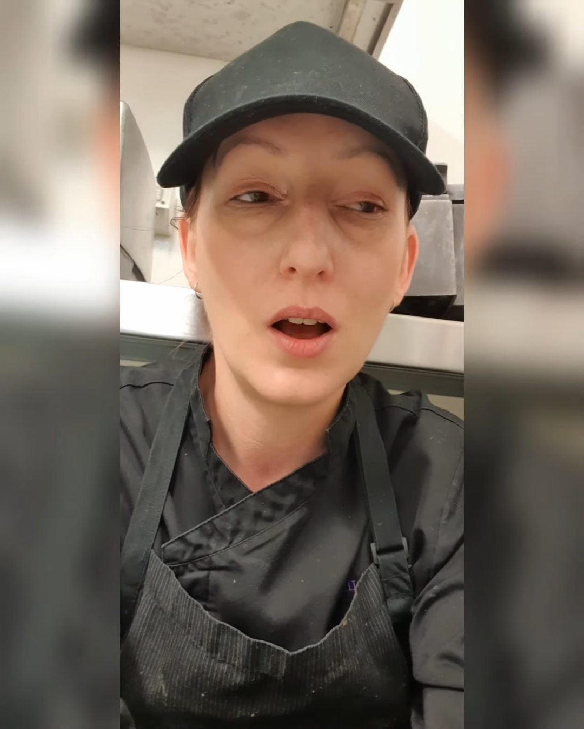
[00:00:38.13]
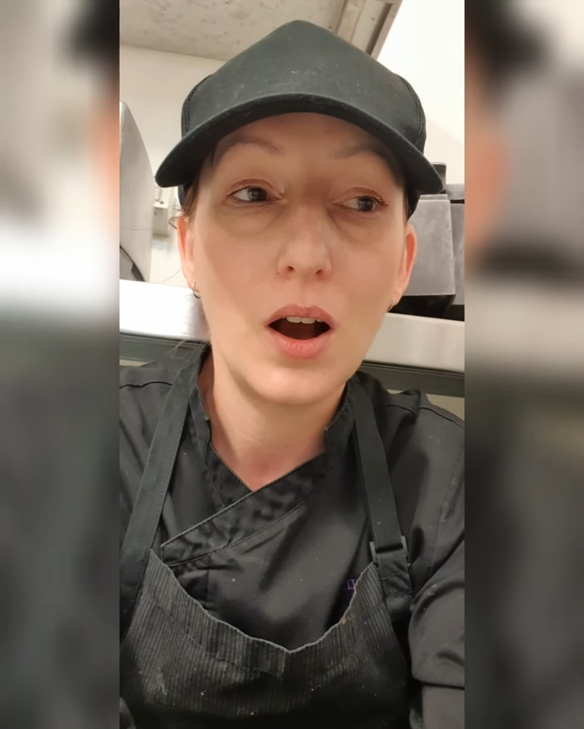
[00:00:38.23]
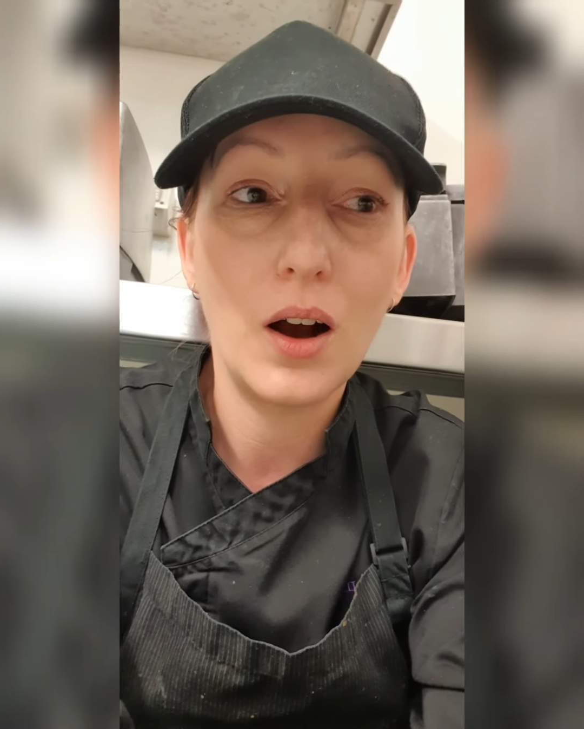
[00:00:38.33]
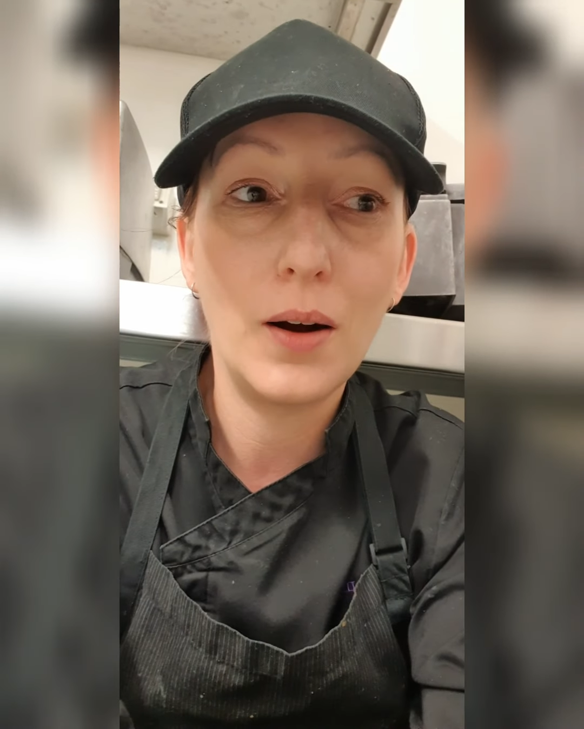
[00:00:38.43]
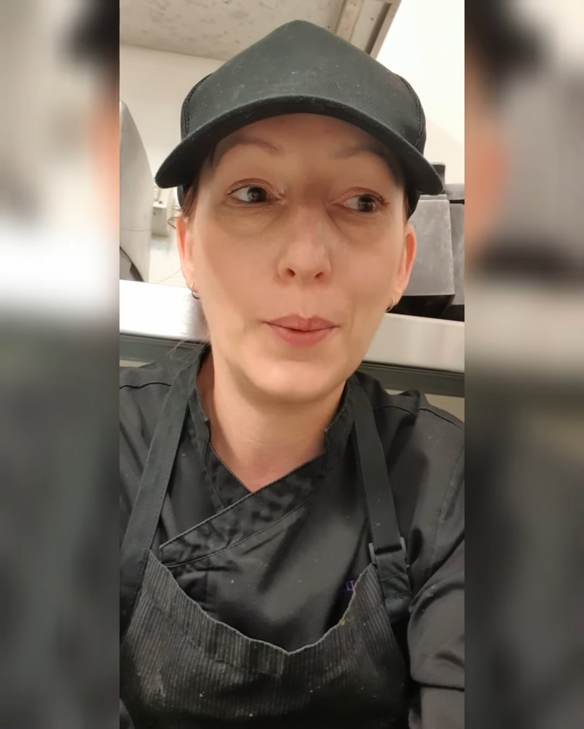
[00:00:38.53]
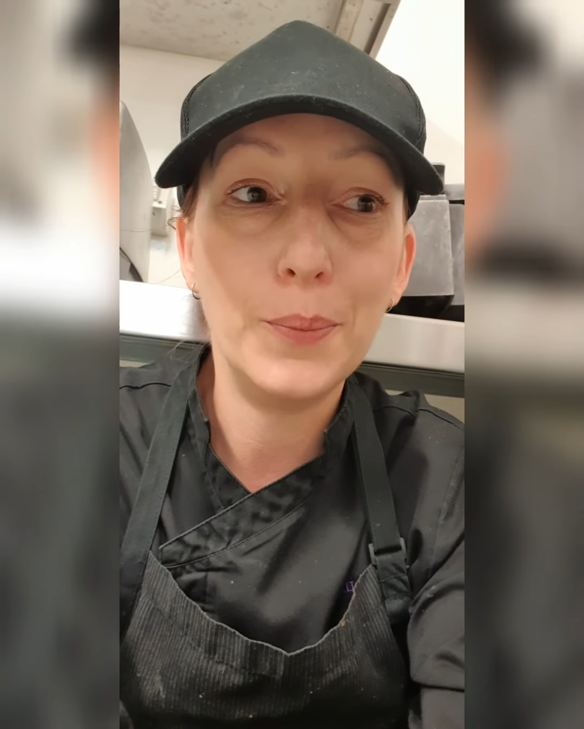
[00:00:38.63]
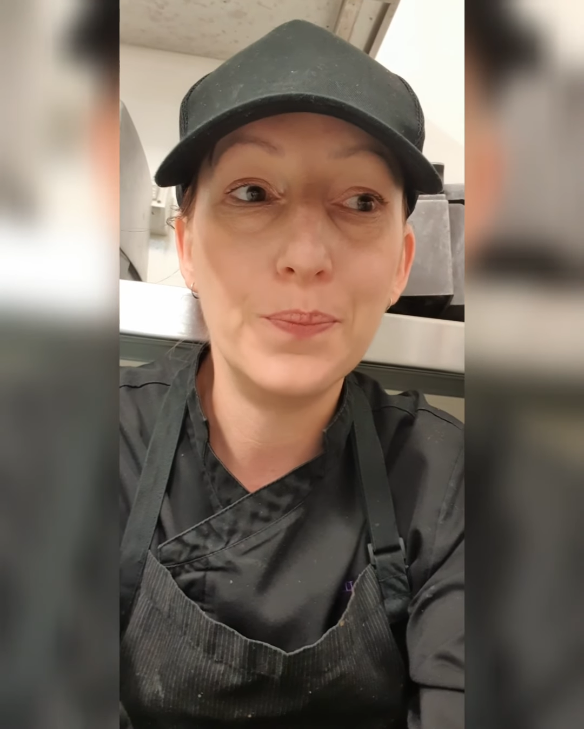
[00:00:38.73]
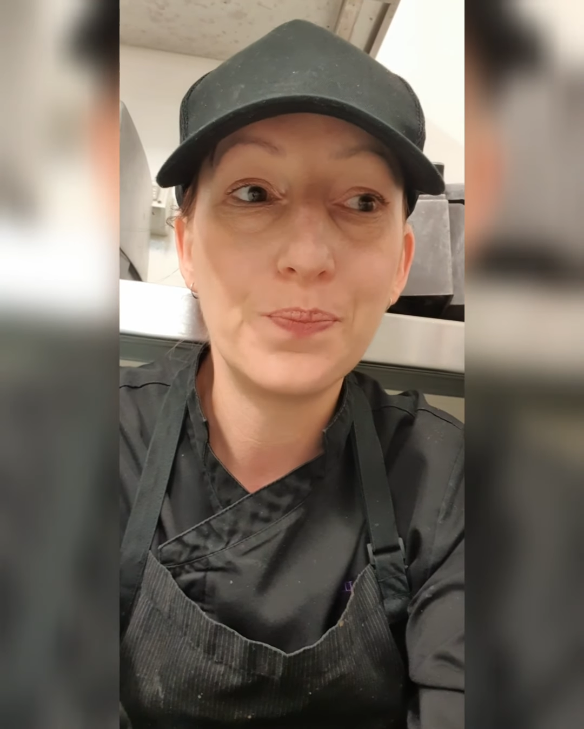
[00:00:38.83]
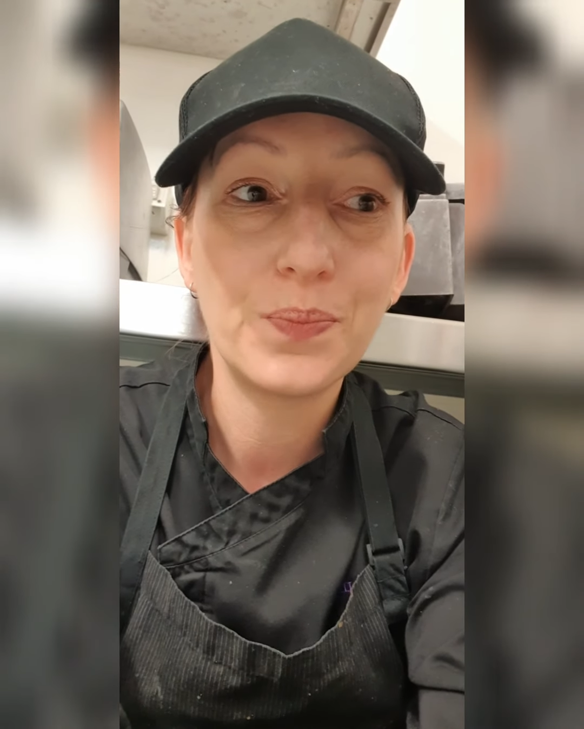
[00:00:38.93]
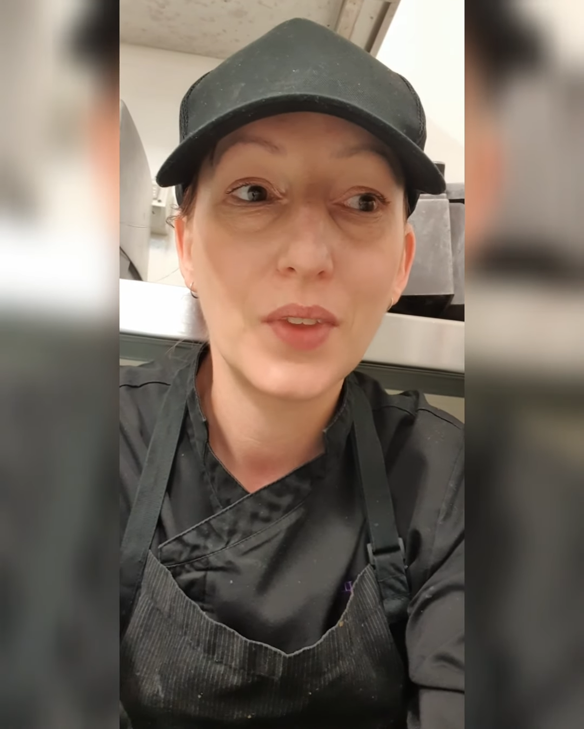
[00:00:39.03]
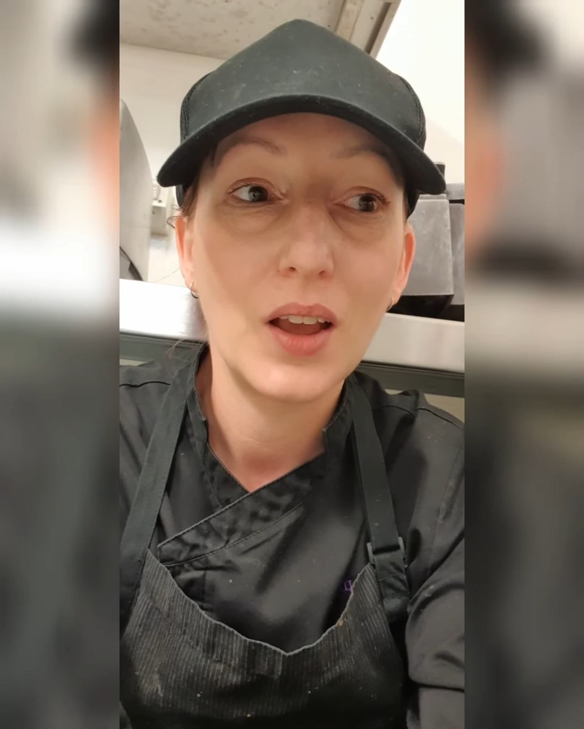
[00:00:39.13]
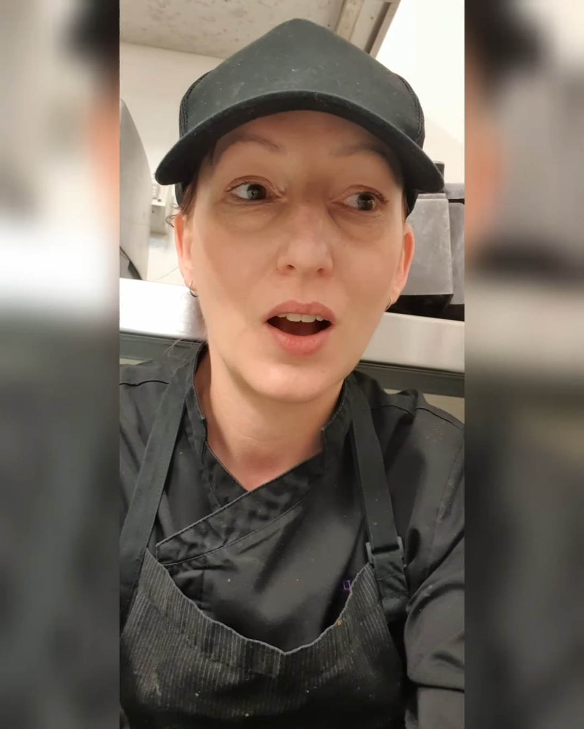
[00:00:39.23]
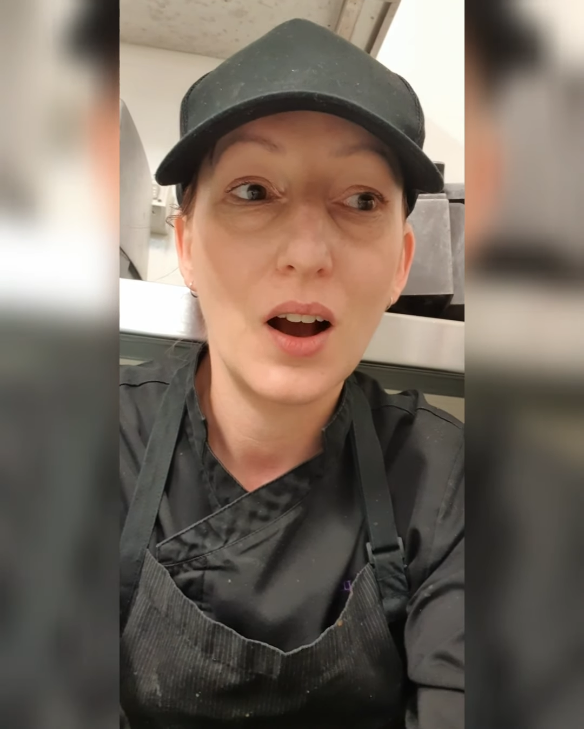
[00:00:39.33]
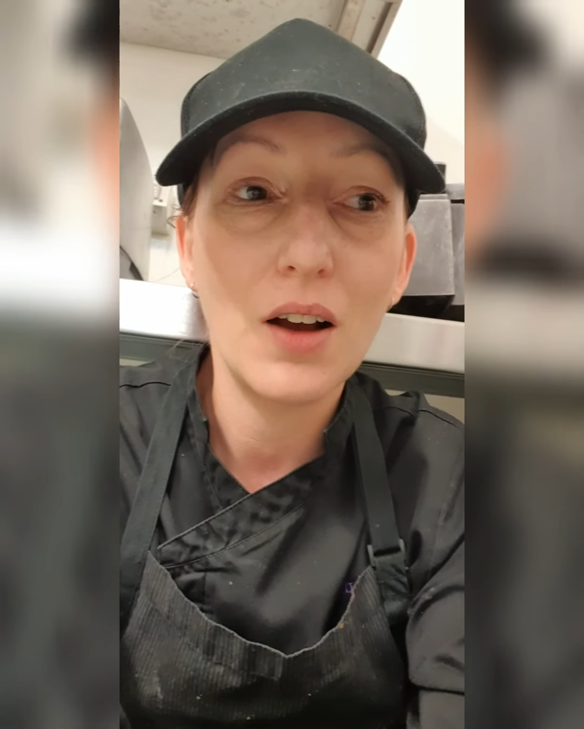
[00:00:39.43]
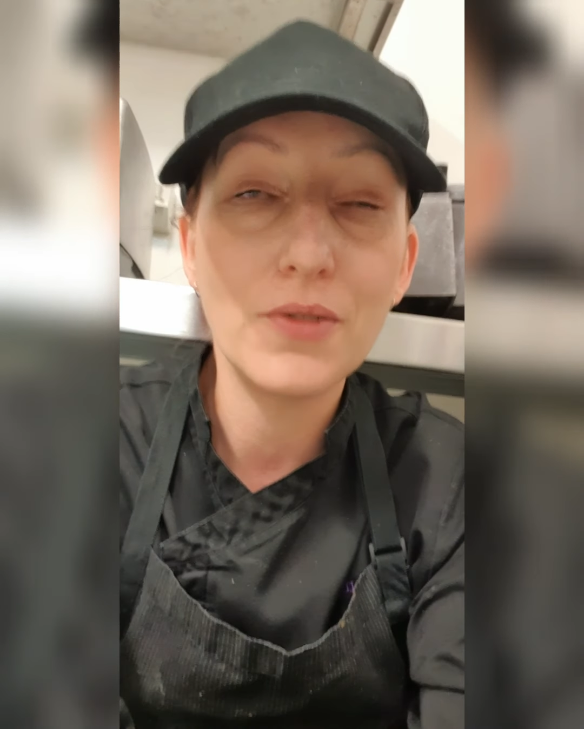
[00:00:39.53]

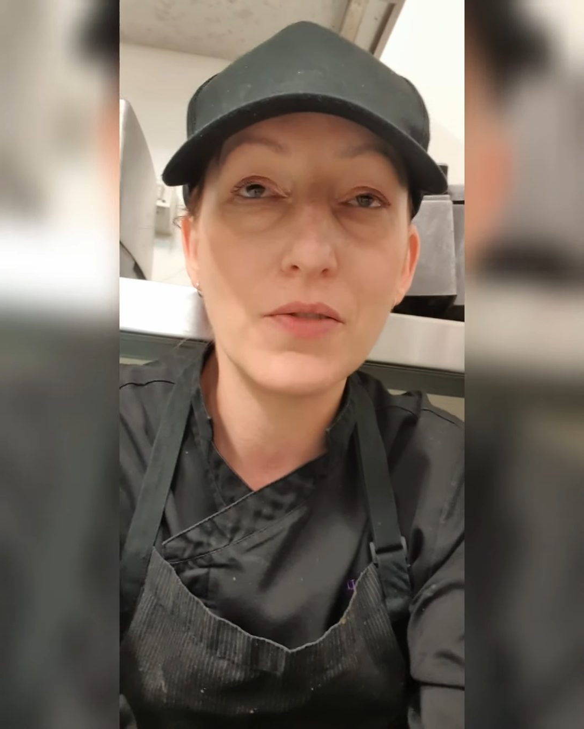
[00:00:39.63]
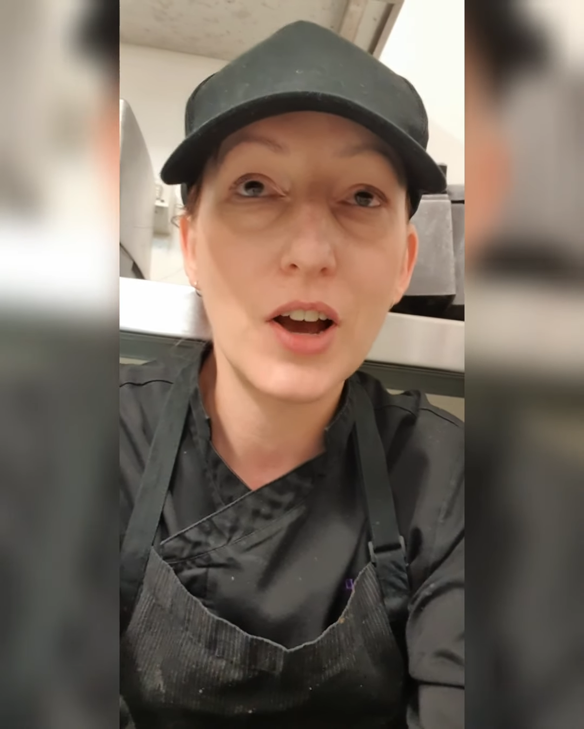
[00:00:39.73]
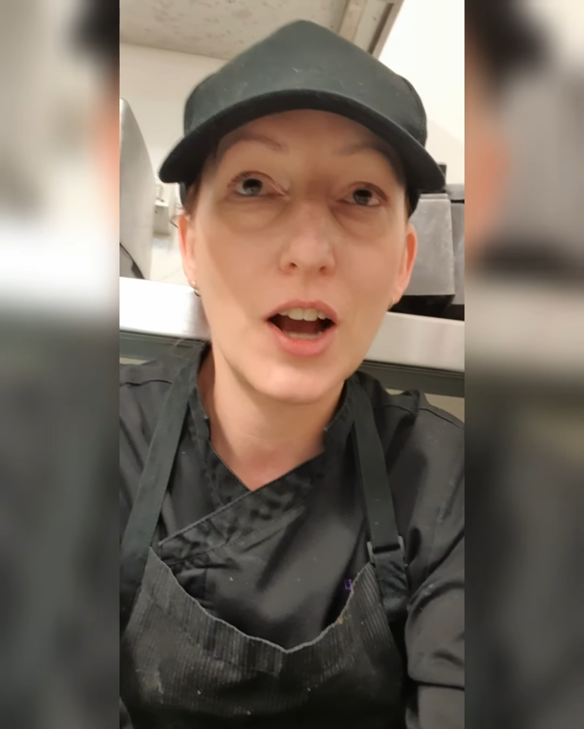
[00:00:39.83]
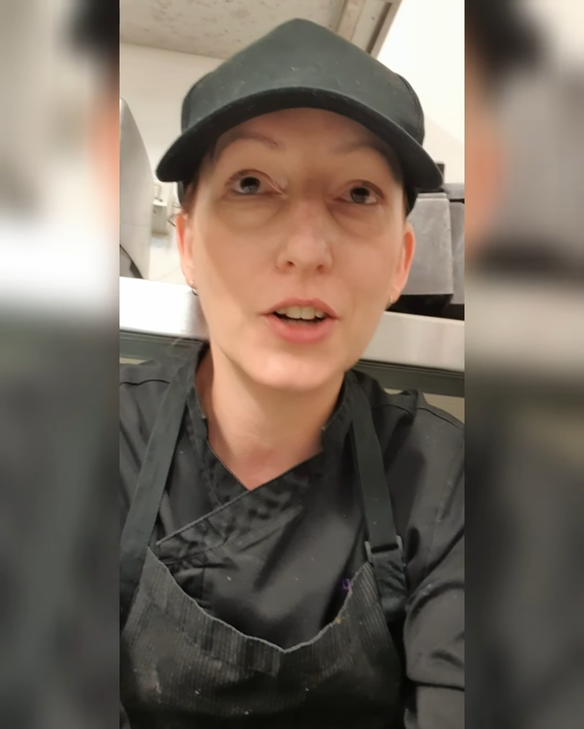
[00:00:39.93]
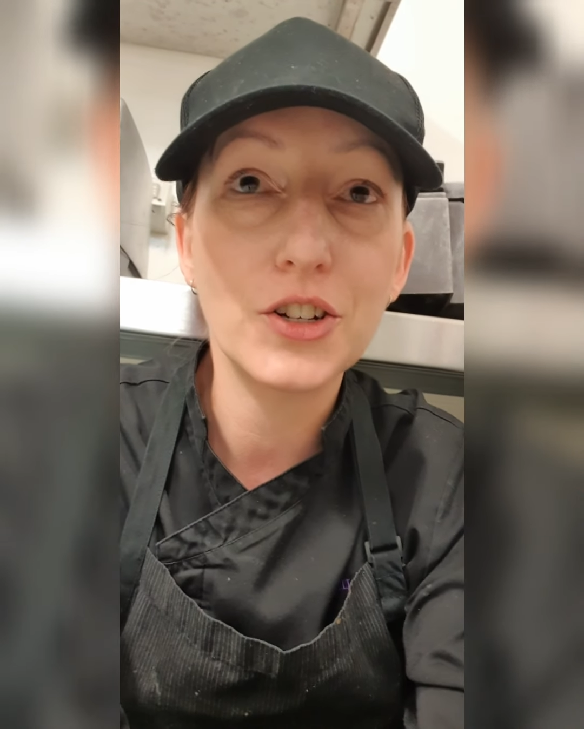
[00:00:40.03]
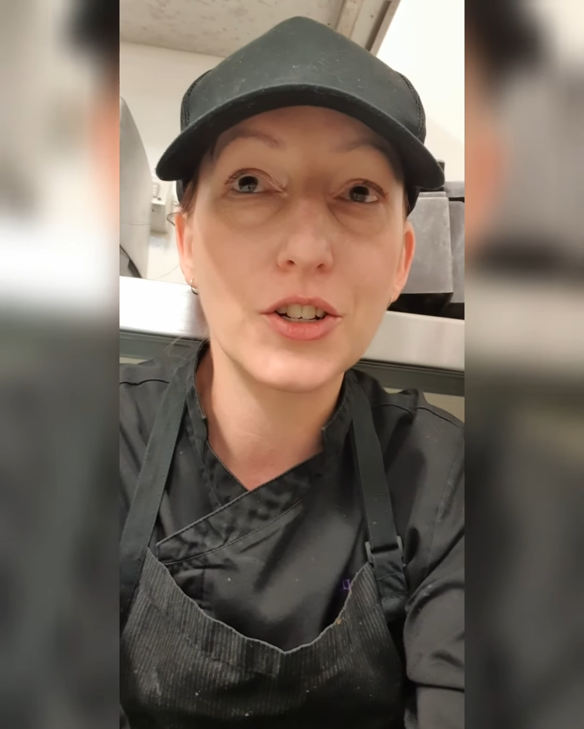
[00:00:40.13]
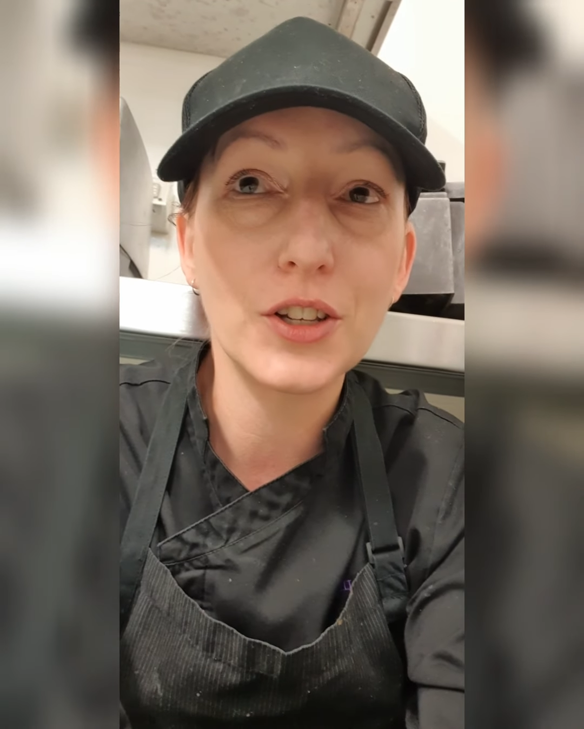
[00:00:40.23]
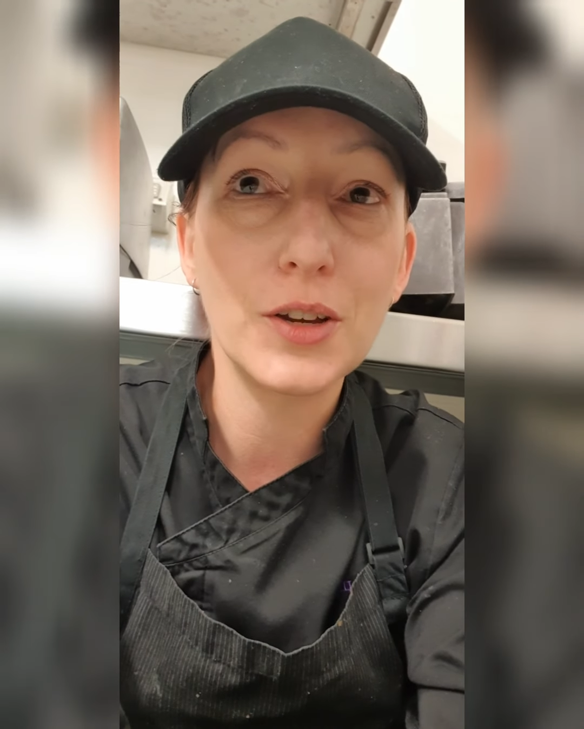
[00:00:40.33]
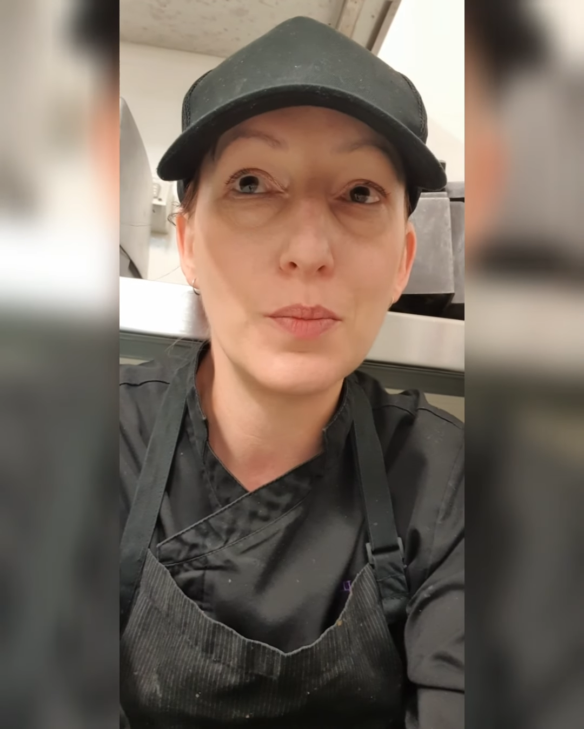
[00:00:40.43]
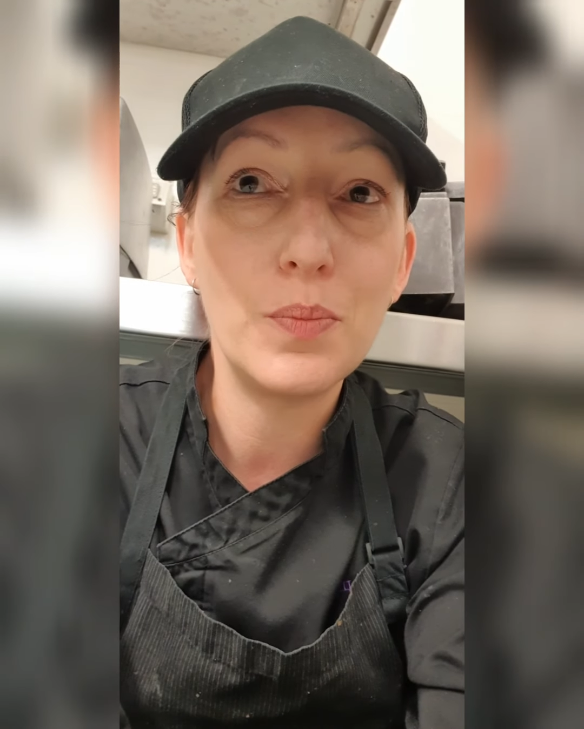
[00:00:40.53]
I've never actually